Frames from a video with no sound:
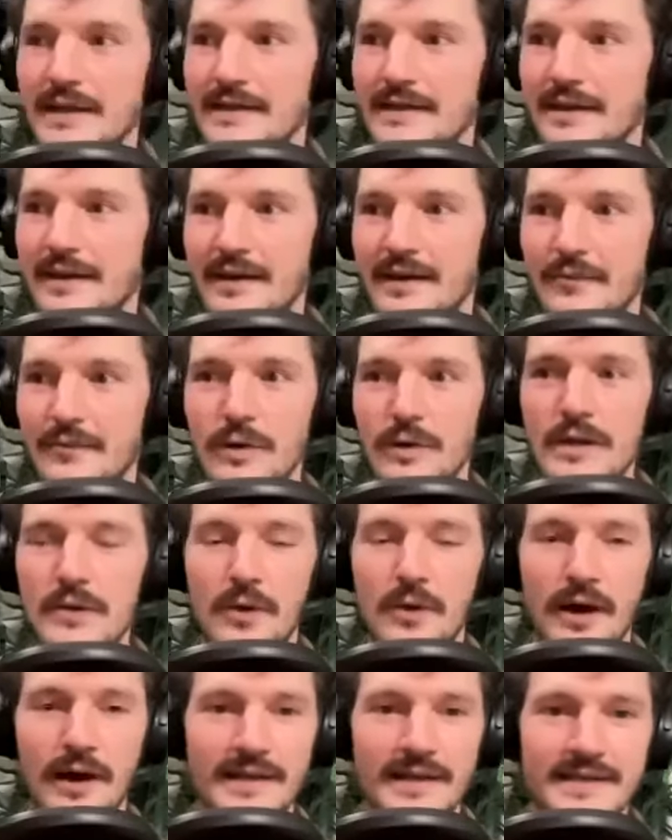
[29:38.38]
into
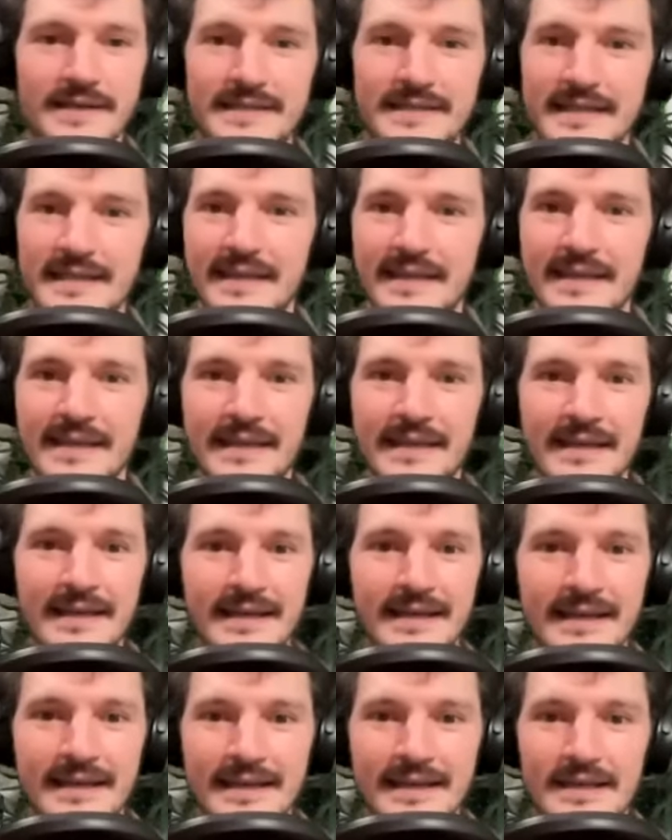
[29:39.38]
reruns and
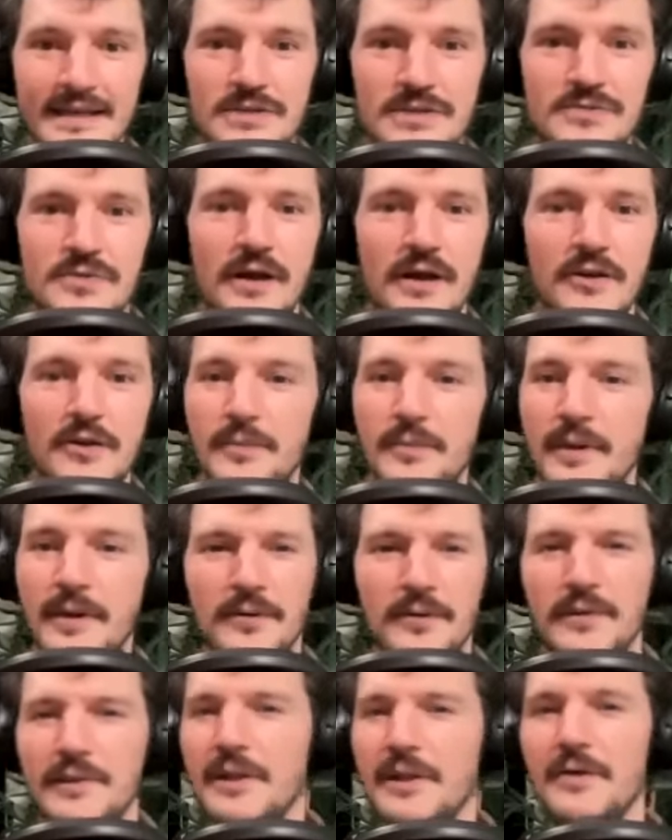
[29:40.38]
just trying to appeal
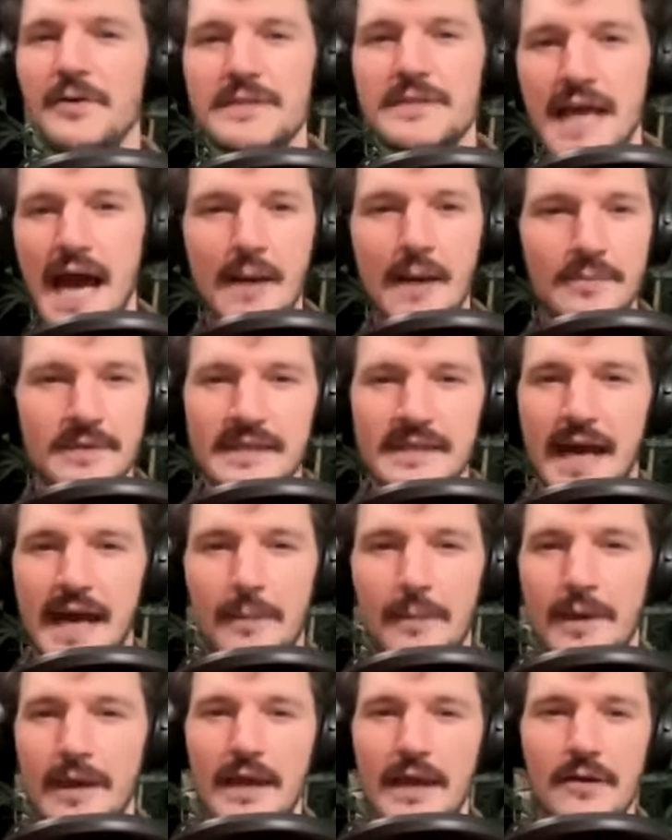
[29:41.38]
to the lowest common
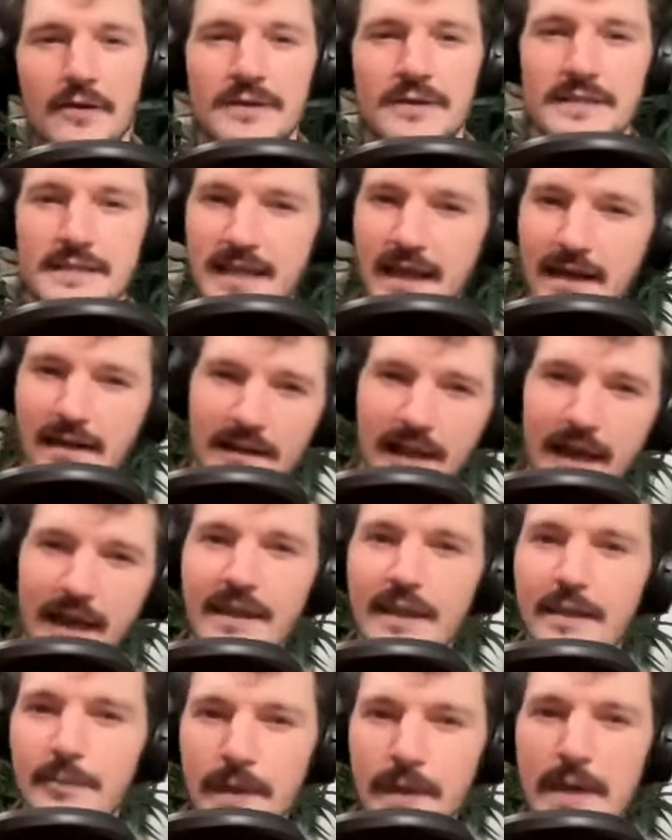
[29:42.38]
denominator instead of
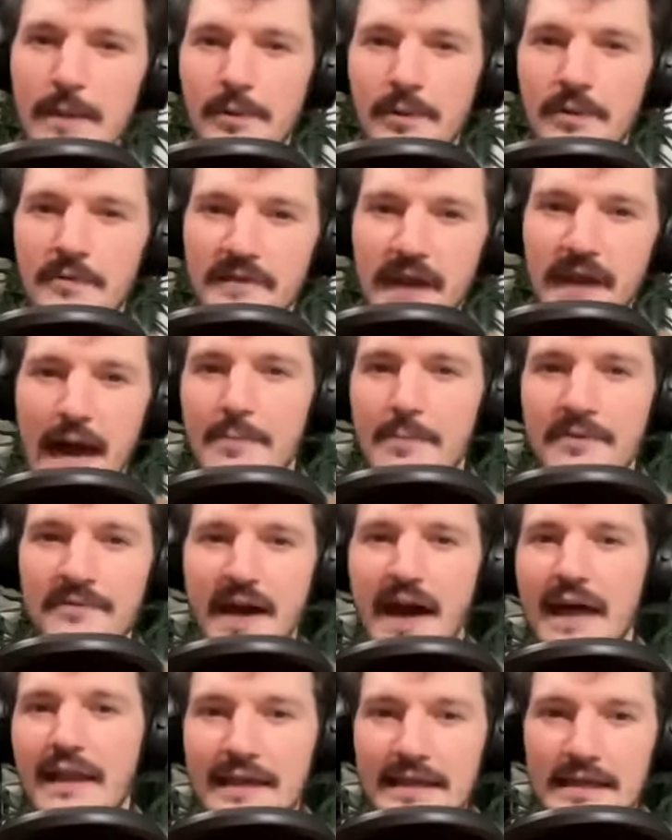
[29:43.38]
letting the people of Napa
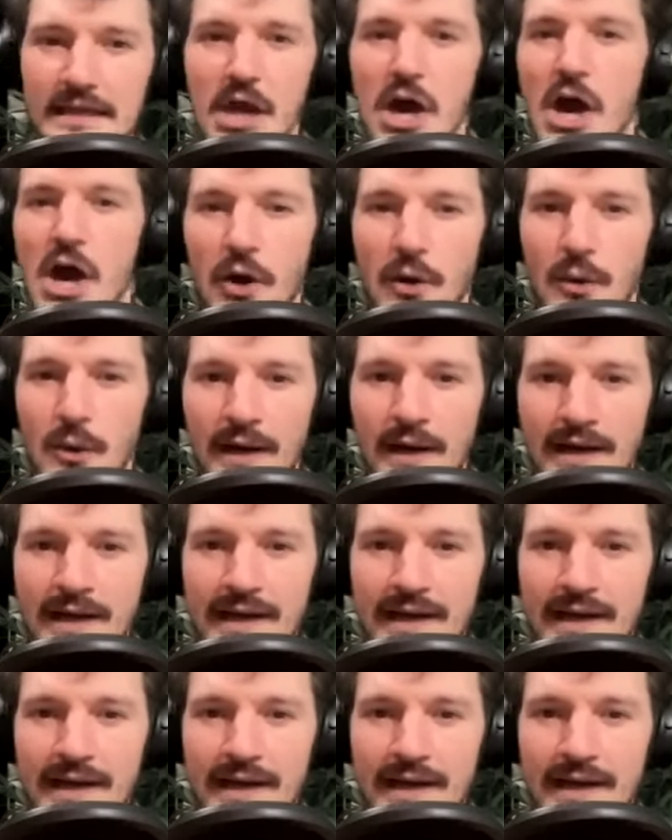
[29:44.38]
Valley know.